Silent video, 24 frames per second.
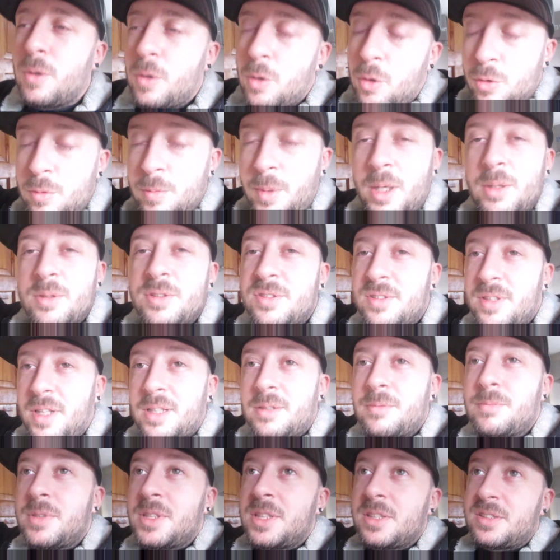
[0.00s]
almost
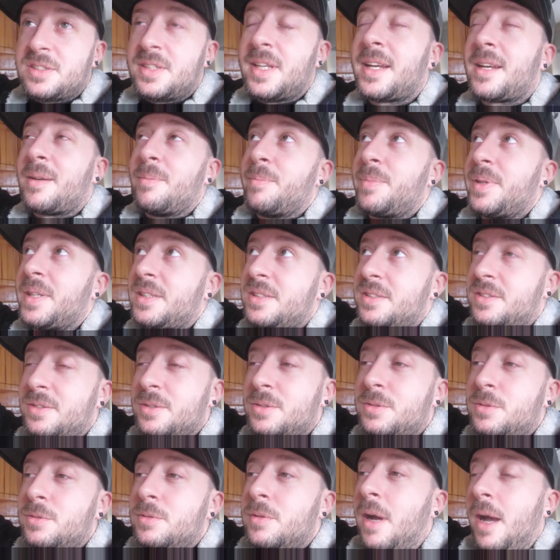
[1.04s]
done with the second
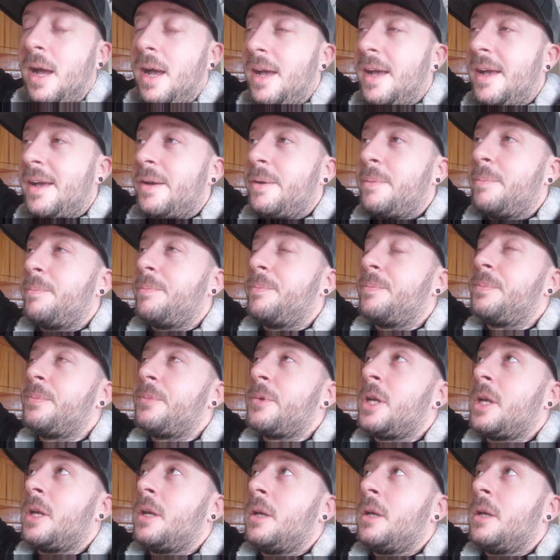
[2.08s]
pistol um,